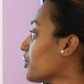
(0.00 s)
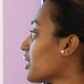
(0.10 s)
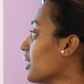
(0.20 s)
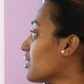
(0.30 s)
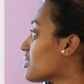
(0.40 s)

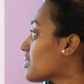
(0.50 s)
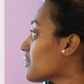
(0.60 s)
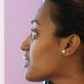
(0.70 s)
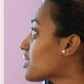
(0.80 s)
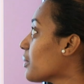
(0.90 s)
their list
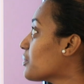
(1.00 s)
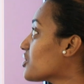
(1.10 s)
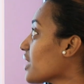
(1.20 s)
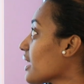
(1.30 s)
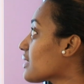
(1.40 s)
of
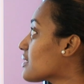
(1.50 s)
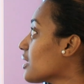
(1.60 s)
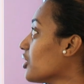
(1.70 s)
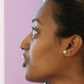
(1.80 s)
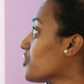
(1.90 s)
subjects
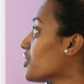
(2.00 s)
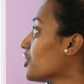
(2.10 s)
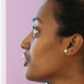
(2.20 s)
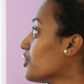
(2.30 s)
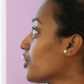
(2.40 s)
and
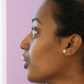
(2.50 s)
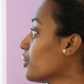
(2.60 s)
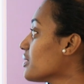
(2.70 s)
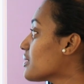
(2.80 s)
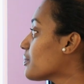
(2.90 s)
read
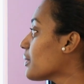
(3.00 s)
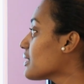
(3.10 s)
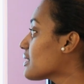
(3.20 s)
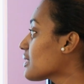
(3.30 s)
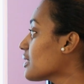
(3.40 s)
notes
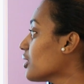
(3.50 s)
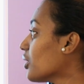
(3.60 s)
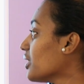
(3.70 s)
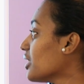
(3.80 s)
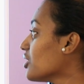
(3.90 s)
basically
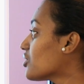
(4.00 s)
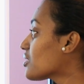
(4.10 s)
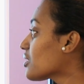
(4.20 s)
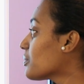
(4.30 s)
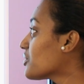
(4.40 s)
on each
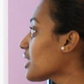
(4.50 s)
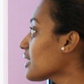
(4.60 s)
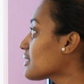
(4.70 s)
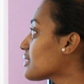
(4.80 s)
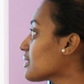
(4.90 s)

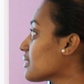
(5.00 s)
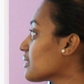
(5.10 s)
subject.